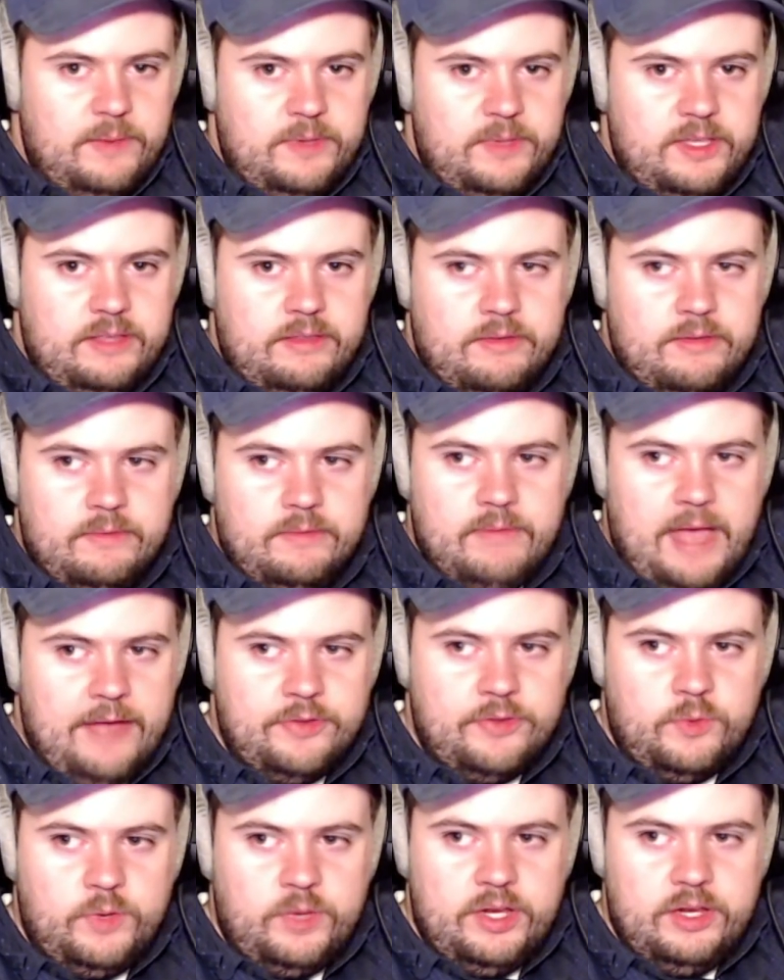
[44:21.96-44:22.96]
be out
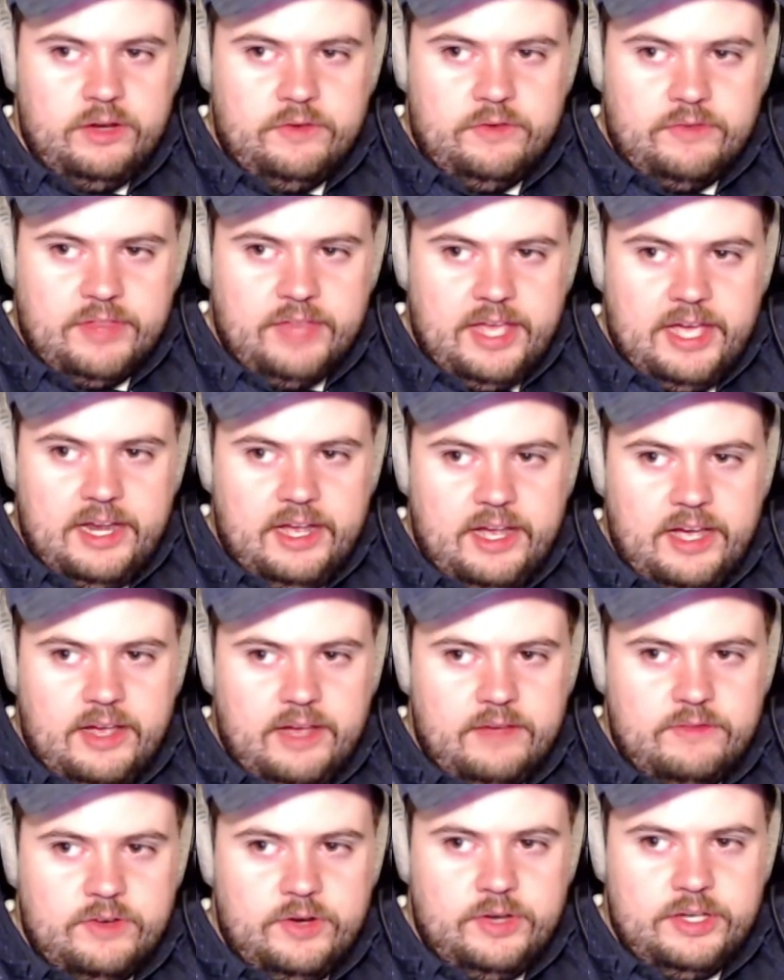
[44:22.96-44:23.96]
the window for that. I
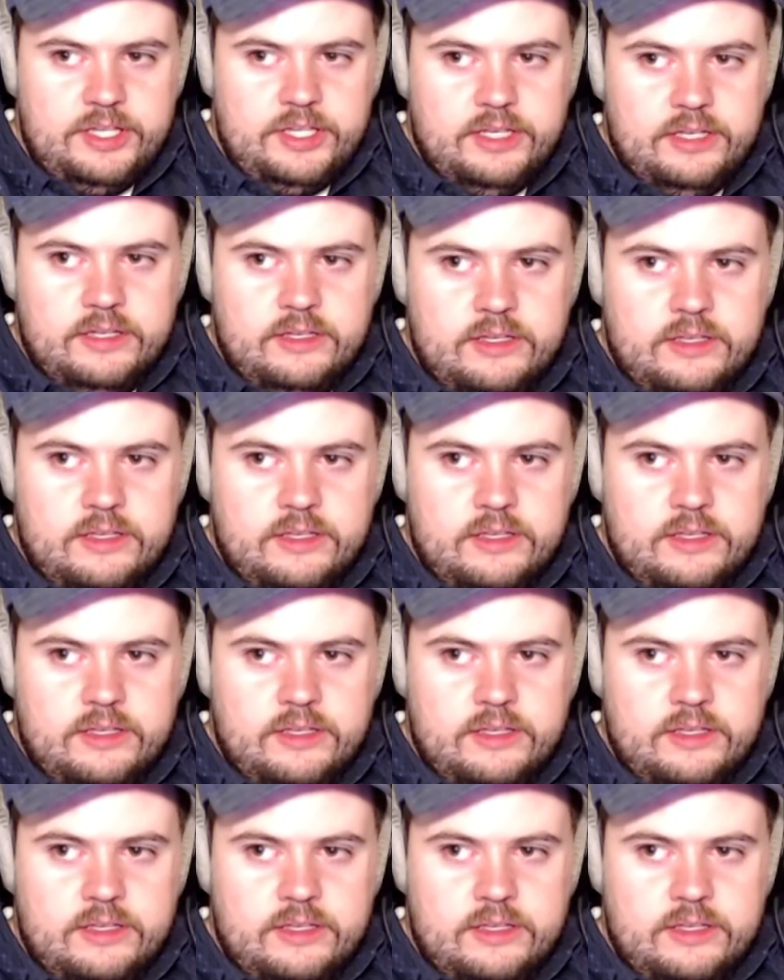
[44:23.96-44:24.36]
have no idea.